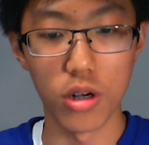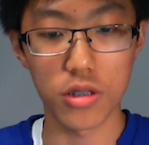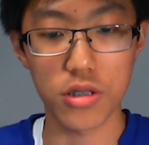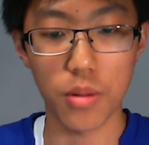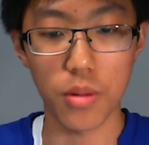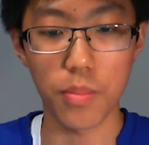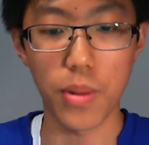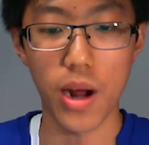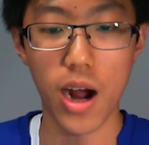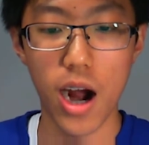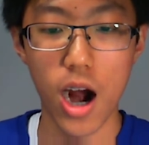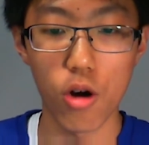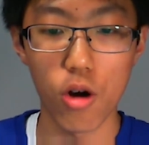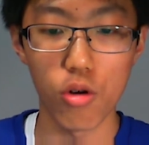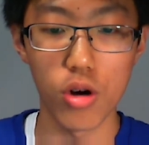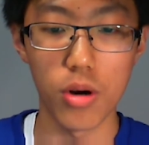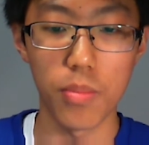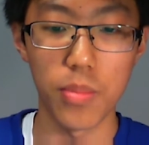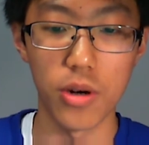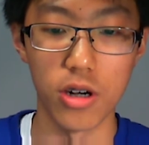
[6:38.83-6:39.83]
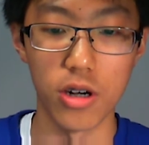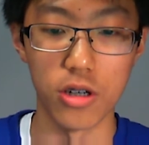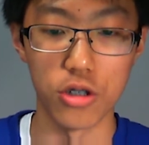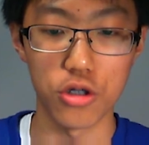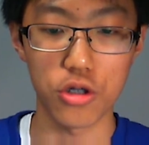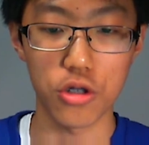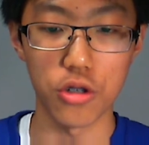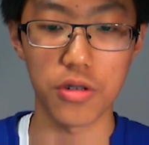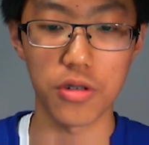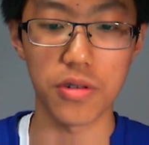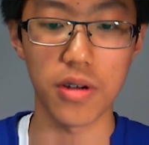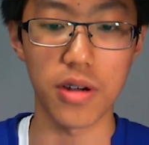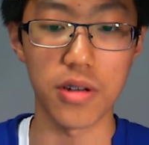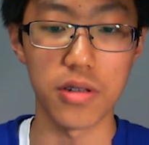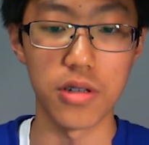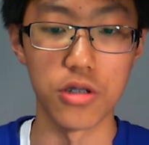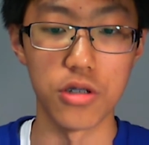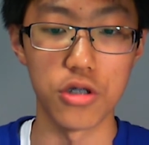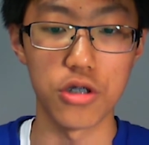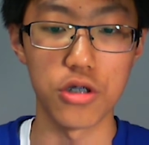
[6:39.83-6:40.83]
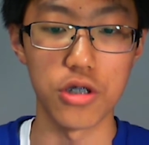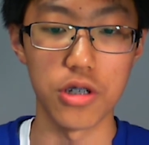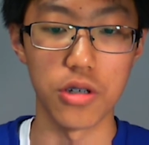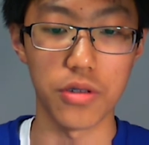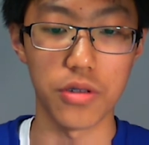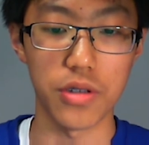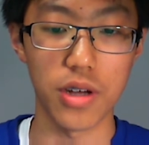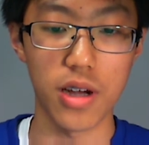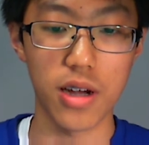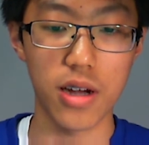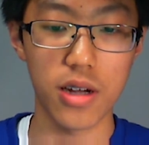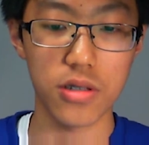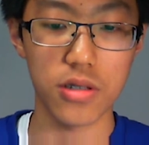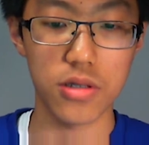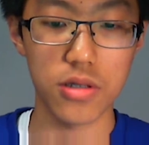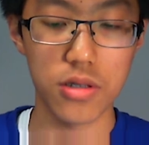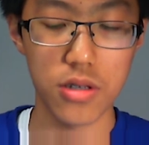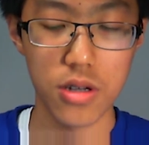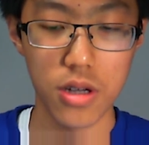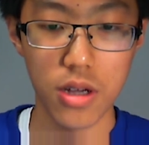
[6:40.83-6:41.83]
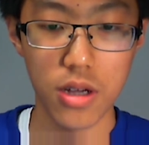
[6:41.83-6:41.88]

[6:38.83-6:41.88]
the Power Up Punch. Good thing I didn't shield that.